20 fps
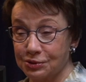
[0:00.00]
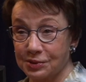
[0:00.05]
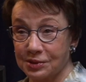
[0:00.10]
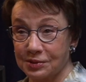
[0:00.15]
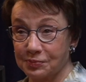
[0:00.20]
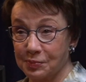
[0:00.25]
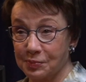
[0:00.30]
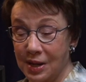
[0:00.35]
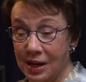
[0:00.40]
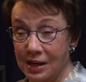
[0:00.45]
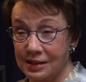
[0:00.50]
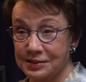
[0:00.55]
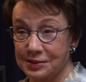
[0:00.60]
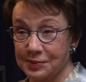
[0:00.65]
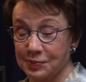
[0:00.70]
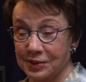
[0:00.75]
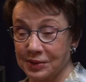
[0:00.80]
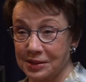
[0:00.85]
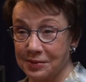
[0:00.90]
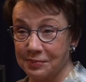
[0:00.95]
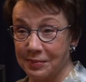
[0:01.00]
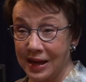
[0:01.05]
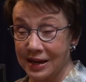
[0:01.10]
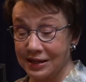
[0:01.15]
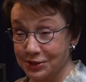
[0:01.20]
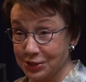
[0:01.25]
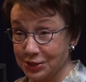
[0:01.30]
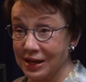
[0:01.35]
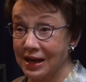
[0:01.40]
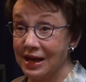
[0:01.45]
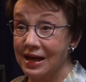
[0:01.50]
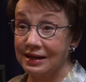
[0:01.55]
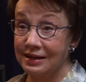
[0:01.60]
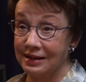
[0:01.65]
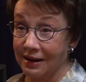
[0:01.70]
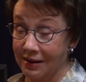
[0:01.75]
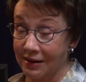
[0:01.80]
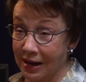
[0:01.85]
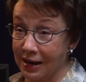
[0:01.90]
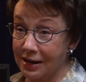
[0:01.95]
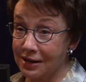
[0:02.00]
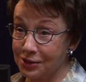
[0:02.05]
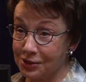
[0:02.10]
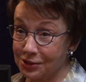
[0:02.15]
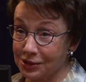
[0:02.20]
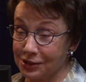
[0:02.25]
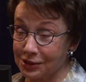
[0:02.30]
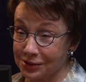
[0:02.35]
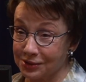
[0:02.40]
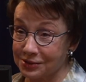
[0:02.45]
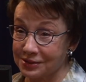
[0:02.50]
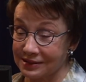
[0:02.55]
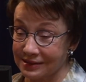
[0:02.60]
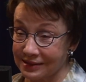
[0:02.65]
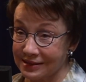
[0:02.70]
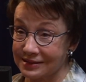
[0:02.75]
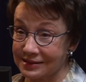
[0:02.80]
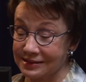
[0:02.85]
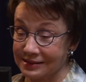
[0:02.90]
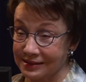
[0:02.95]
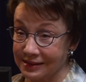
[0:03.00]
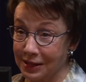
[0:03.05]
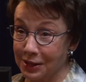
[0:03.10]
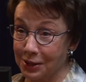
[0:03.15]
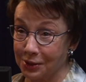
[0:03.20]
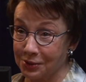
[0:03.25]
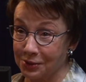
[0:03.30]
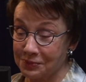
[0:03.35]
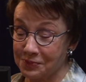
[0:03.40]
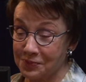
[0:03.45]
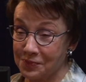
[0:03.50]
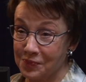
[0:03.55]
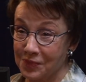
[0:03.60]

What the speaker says: you can possibly imagine. Now, I learned a lesson there